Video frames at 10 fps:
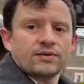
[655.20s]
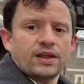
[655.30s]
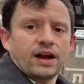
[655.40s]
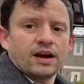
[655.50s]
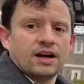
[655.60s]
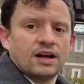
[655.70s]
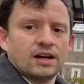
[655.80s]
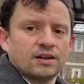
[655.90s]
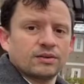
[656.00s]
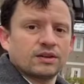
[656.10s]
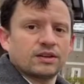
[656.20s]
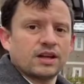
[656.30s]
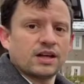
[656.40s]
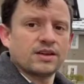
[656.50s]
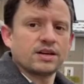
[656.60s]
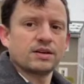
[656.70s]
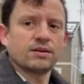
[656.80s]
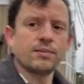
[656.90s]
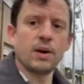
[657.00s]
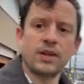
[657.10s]
there, the
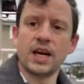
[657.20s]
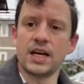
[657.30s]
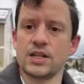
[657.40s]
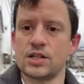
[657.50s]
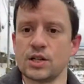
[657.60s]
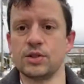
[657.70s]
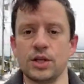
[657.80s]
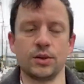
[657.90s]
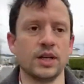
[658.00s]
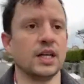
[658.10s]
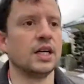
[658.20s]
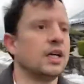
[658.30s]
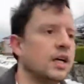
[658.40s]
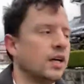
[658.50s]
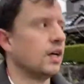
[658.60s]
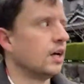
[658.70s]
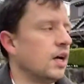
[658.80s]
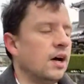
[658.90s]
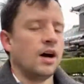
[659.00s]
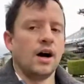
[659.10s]
mountain that I just showed you.
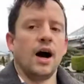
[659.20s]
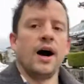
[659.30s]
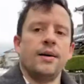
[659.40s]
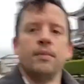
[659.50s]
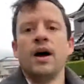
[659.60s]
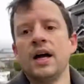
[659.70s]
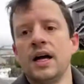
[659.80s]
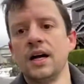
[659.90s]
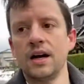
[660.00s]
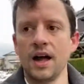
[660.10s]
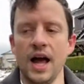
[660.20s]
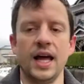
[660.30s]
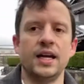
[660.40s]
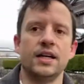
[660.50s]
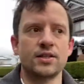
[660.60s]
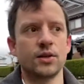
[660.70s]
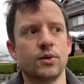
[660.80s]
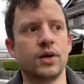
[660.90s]
And so